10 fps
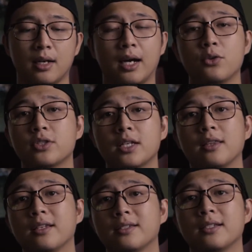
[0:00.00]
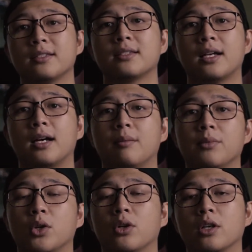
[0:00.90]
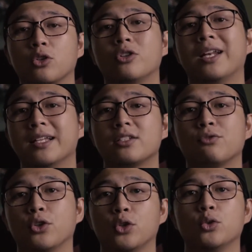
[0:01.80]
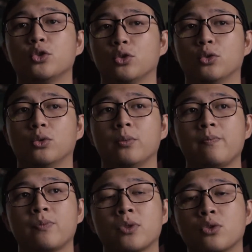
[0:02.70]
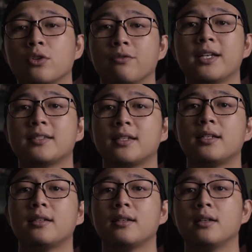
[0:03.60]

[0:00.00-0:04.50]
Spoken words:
I would say this is a good lens for you to invest in.